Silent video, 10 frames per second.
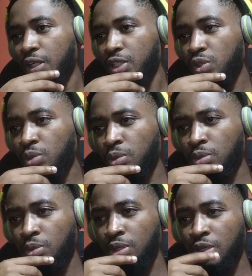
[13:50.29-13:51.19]

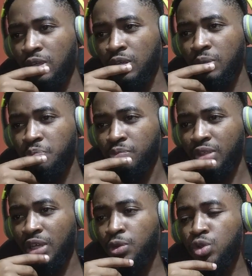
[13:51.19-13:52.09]
So
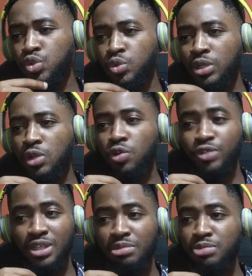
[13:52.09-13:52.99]
and also a lot of
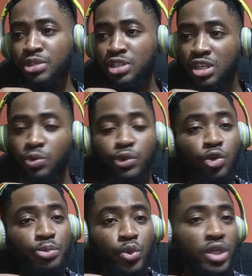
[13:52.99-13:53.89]
establishments here will
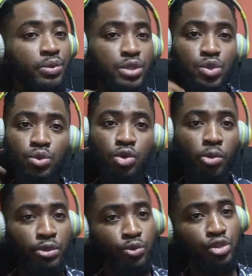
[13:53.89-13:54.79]
not be okay with you
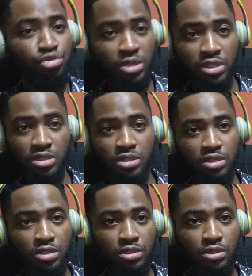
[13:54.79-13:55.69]
coming with dreads,
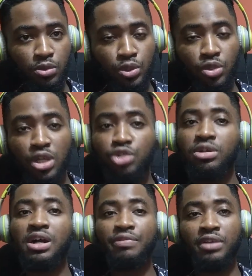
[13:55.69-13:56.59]
with your
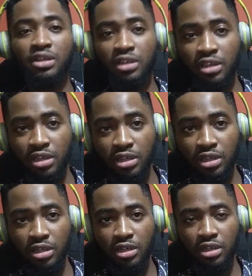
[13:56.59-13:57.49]
natural African hair.
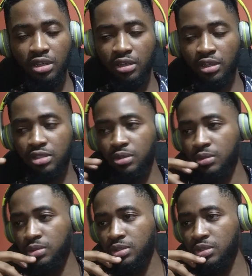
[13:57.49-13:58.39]
Yeah,
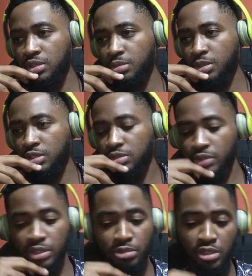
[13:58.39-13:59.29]
so it's crazy, man. It's
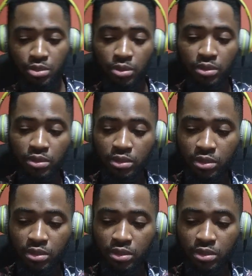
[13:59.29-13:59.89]
crazy, but let's go on.